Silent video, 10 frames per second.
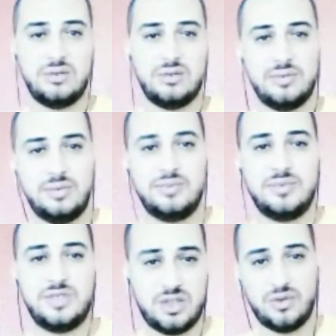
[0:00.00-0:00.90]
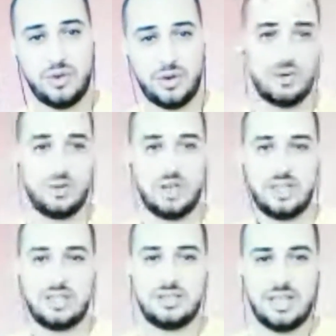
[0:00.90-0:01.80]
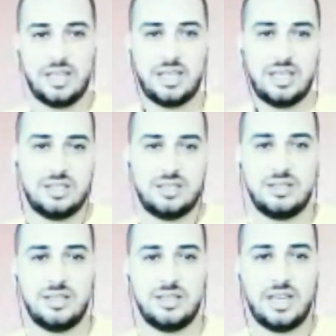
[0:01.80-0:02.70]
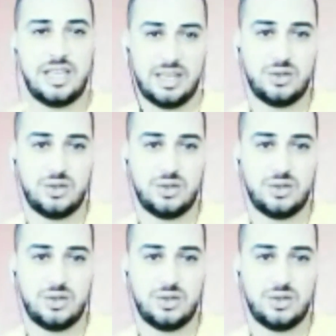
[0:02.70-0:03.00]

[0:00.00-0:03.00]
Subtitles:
just for you, like dedicated